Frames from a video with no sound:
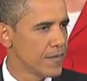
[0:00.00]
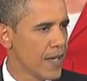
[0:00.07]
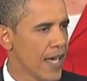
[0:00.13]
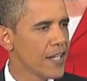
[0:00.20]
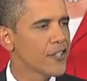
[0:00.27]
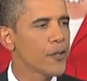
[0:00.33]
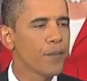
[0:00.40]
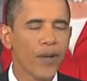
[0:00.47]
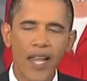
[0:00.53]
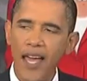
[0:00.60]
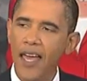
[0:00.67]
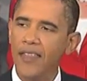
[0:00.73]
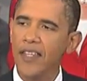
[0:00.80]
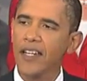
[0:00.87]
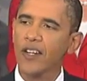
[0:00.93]
And it's a
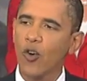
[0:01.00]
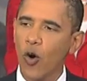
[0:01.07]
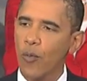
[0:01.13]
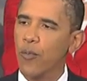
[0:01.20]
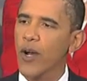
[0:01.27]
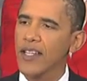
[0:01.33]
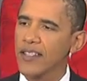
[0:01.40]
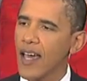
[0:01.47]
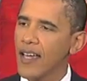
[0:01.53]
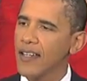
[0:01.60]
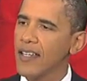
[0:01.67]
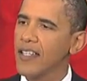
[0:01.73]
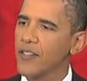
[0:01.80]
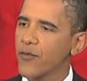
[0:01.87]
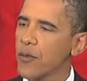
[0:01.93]
plan that incorporates
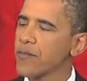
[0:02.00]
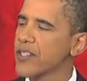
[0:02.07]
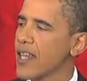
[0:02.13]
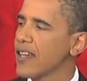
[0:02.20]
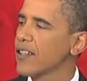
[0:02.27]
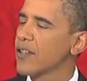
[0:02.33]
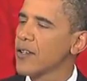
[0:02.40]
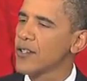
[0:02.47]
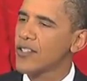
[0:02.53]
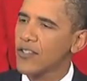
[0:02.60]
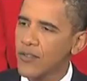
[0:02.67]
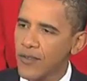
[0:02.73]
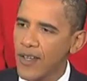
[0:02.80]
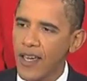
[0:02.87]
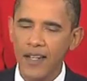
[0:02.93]
ideas from
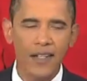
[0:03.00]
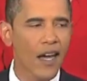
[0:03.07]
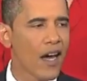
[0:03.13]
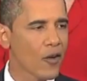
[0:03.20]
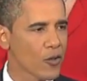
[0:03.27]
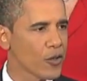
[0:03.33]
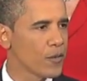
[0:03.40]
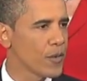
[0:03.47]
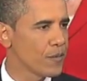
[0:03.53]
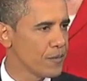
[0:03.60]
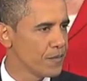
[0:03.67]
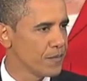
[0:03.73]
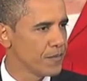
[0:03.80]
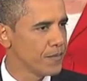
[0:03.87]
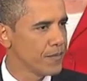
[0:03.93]
senators and congressmen,
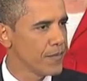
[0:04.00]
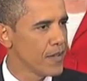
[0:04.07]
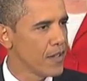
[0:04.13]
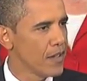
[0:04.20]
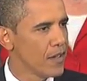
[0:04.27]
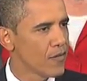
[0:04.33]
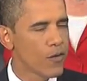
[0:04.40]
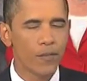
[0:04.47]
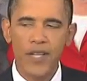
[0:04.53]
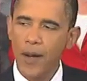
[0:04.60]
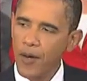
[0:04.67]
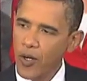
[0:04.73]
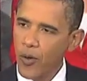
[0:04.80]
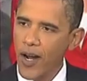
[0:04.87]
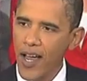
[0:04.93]
from
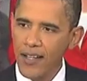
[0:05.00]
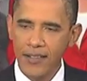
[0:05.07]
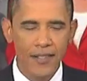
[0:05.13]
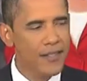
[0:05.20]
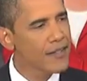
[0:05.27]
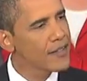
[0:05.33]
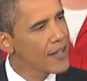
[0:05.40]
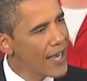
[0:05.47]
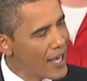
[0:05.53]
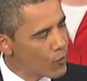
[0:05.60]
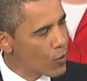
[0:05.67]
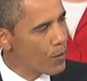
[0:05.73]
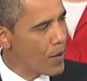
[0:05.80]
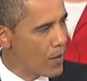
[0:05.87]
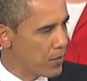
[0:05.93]
Democrats and
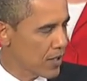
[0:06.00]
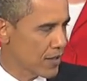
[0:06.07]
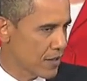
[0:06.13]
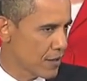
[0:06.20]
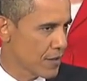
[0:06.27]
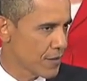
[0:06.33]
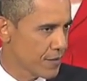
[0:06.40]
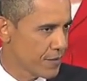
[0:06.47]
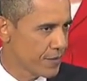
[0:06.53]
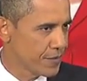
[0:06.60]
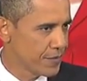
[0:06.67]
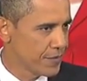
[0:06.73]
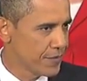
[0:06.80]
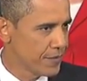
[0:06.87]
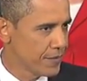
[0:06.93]
Republicans,
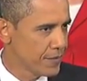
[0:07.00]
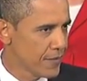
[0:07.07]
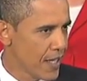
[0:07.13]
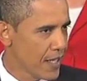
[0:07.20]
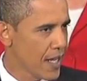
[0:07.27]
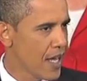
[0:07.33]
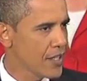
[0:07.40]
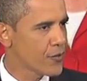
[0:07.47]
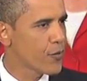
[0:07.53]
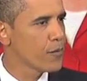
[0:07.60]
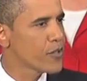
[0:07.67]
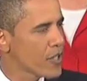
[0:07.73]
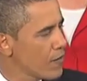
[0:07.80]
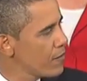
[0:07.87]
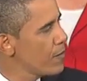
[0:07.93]
and yes, from
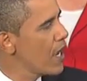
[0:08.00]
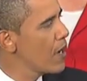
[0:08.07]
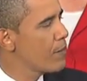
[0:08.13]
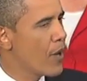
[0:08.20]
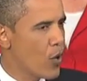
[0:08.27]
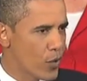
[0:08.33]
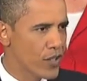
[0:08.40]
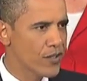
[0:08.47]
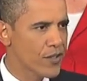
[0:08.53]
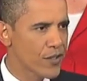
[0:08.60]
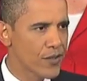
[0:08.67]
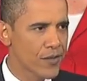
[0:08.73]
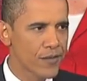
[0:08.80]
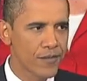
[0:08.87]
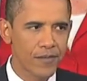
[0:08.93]
some of my
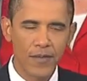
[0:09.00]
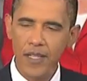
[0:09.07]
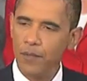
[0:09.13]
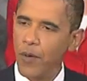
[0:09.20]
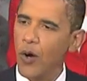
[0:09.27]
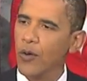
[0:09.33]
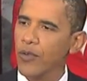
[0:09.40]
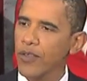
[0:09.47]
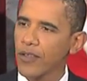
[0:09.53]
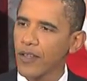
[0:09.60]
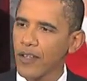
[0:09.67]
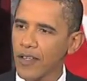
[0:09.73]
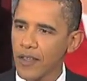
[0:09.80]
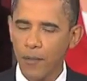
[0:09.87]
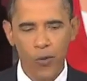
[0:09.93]
opponents in both
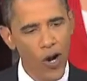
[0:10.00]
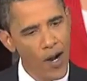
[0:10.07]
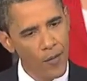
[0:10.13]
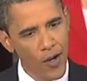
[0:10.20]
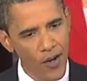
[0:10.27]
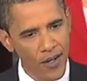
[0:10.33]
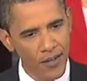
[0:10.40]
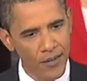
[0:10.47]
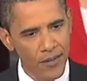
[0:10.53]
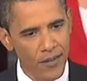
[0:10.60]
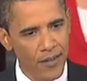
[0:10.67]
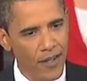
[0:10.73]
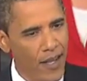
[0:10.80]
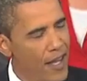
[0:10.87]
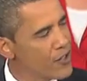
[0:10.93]
the primary
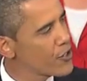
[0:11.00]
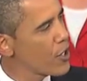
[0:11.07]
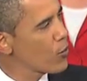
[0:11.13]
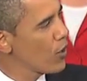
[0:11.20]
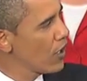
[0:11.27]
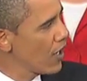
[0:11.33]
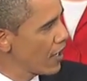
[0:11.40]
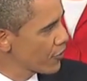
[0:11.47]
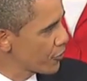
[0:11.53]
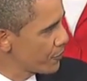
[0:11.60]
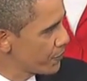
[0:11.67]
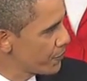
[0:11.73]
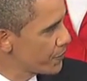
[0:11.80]
and general election.